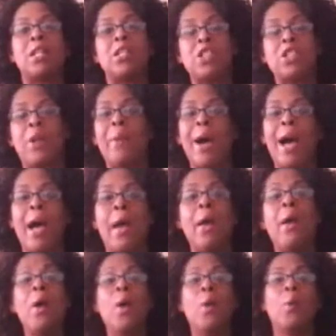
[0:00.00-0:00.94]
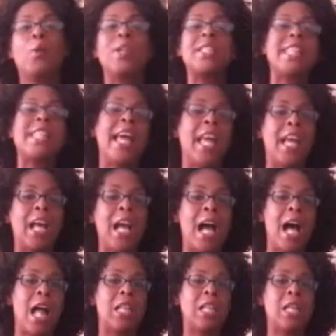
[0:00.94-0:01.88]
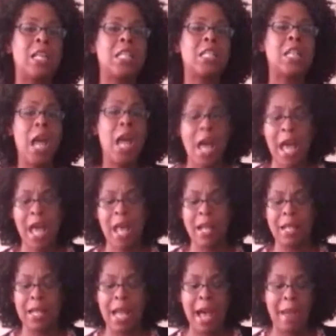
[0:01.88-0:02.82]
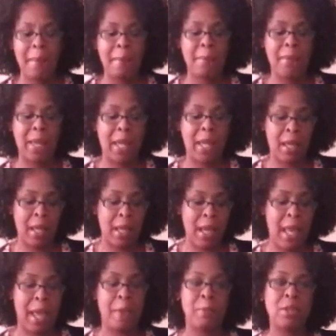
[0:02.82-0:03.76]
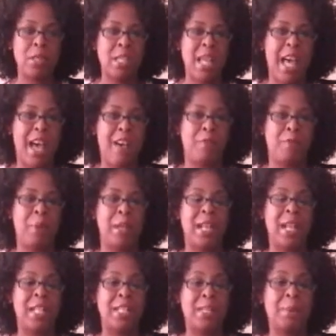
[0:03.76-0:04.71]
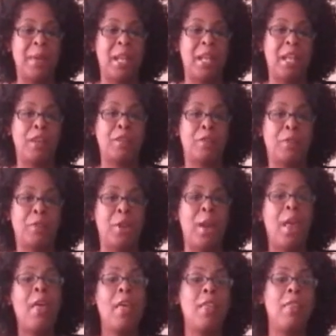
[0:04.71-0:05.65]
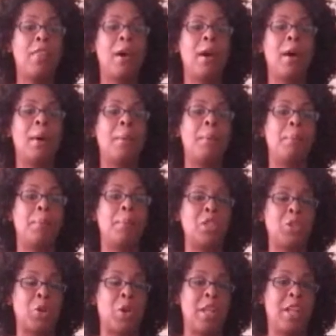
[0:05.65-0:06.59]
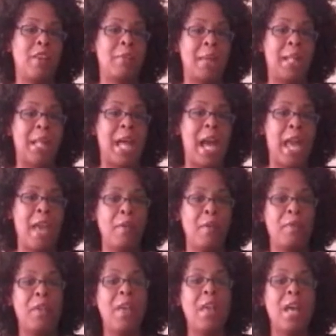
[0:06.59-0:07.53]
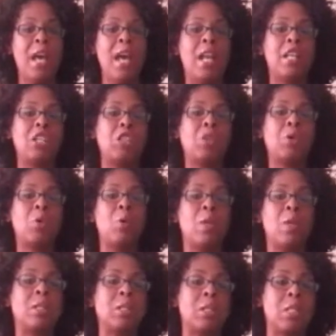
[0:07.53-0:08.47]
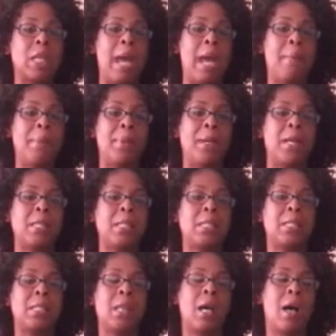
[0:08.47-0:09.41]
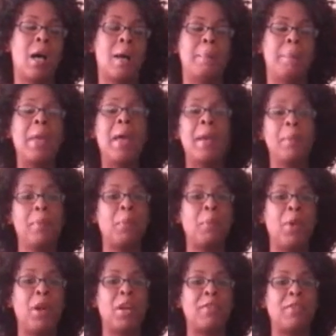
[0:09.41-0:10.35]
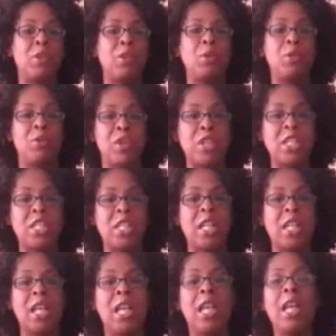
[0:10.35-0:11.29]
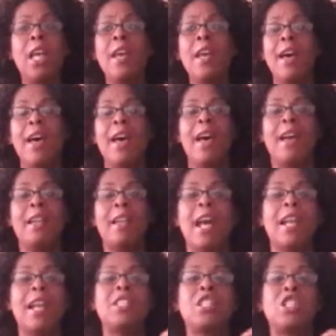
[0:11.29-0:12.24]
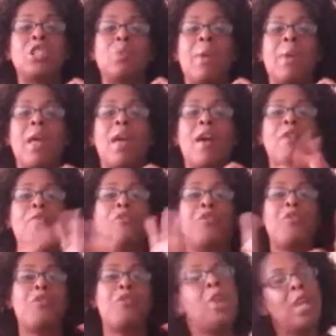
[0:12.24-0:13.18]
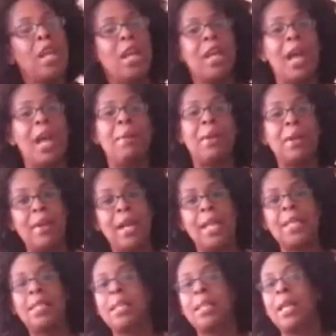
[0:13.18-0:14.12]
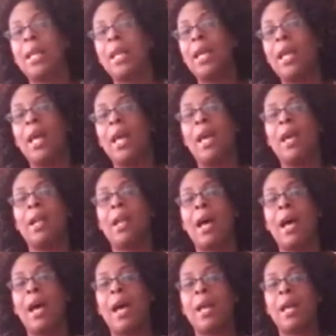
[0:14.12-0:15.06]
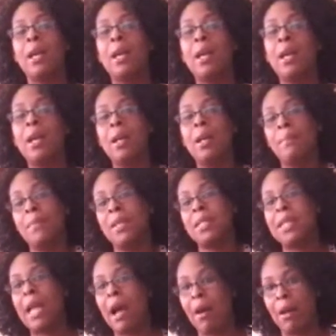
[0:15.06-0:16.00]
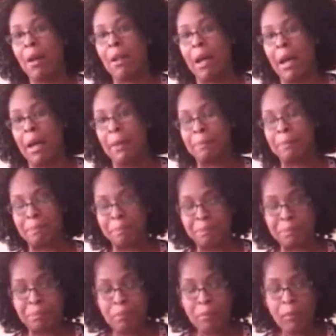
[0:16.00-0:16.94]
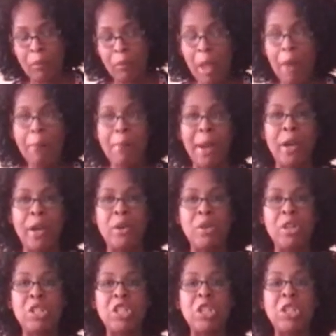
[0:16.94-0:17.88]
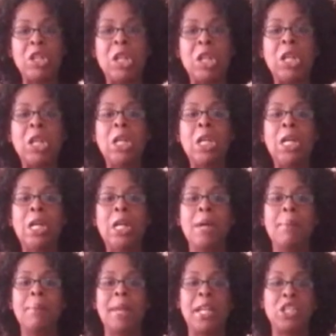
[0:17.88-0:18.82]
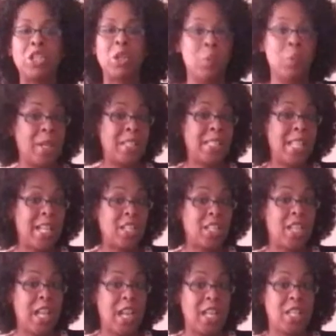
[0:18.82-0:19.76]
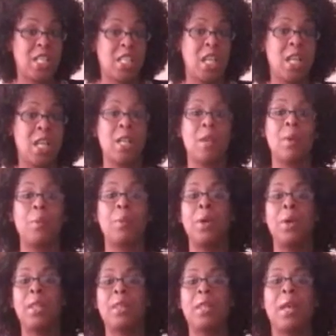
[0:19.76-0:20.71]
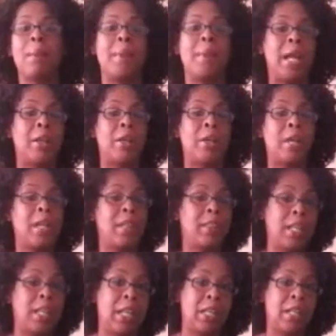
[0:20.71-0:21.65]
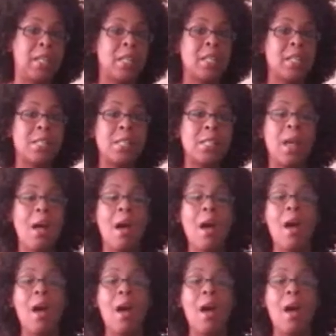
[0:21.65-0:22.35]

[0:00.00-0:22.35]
understand why once I hit college and not being able to have been independent for the majority of my life, and then to going to campus to be part of a university, and I just went free. I went crazy, and I missed out a lot. My original major was education with a minor in theaters